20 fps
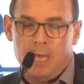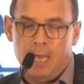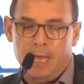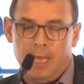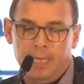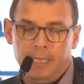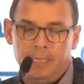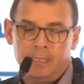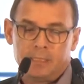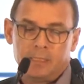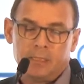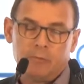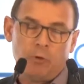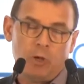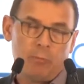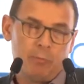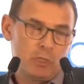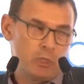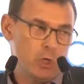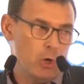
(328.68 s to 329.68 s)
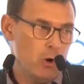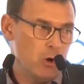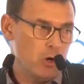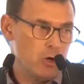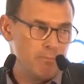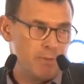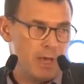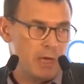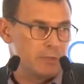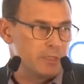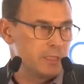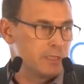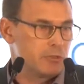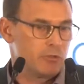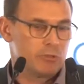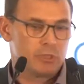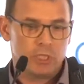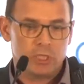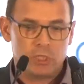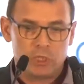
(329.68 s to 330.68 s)
And when we talk about the
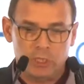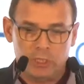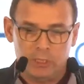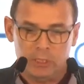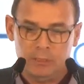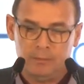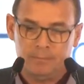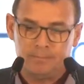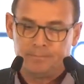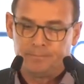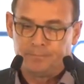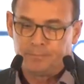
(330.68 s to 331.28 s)
traditional